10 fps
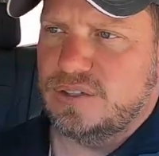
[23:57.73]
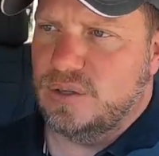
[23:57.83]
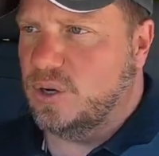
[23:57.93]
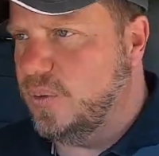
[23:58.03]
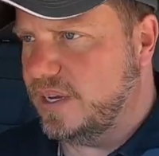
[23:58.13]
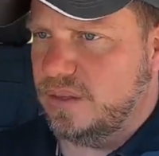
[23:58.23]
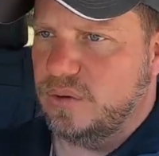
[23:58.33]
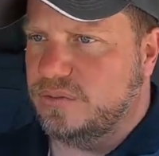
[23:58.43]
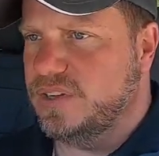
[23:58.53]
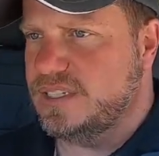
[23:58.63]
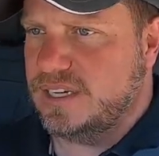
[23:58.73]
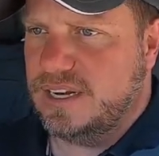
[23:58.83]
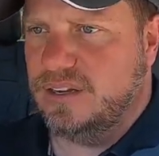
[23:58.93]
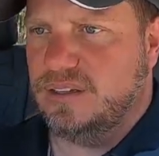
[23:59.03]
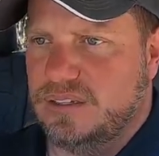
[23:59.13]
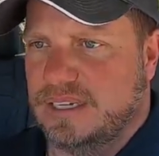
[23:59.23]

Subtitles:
just do a quick little freestyle.